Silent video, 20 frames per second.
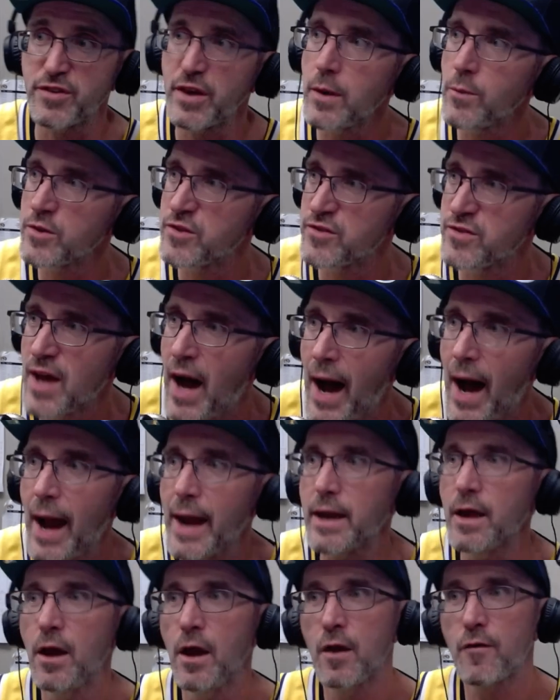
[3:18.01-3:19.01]
He was
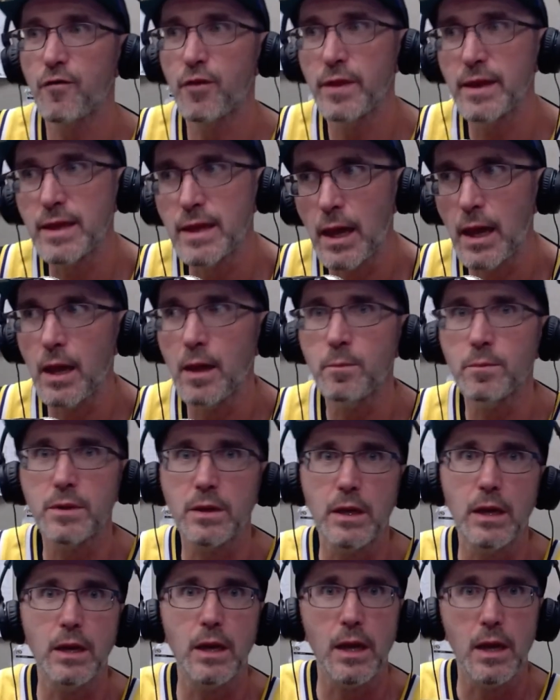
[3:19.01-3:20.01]
tied for the game
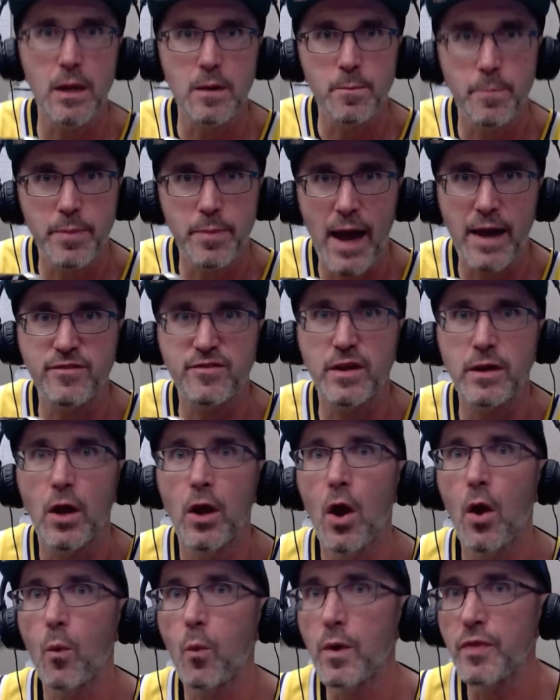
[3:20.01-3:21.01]
lead in passing
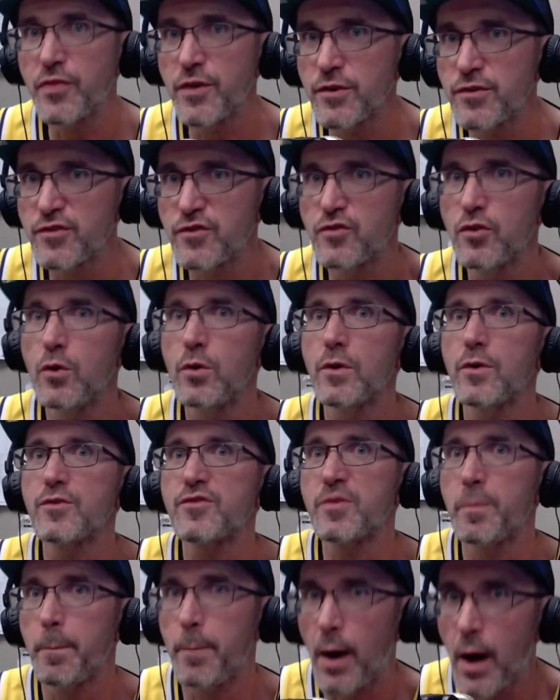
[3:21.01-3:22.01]
with the
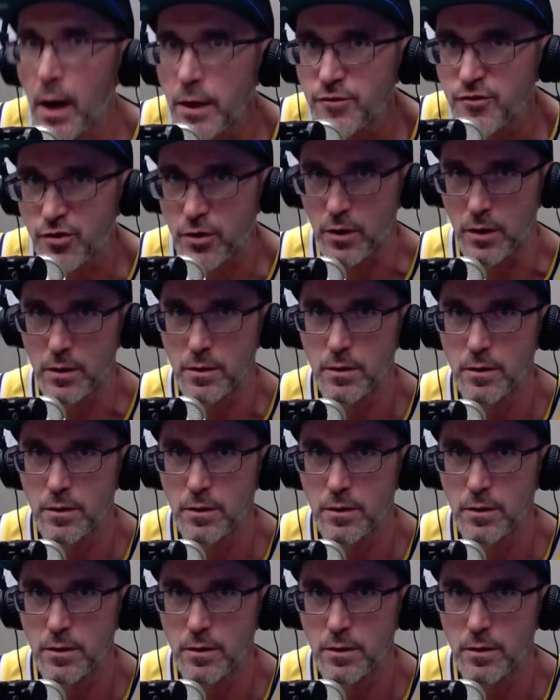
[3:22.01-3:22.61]
Sooners punter,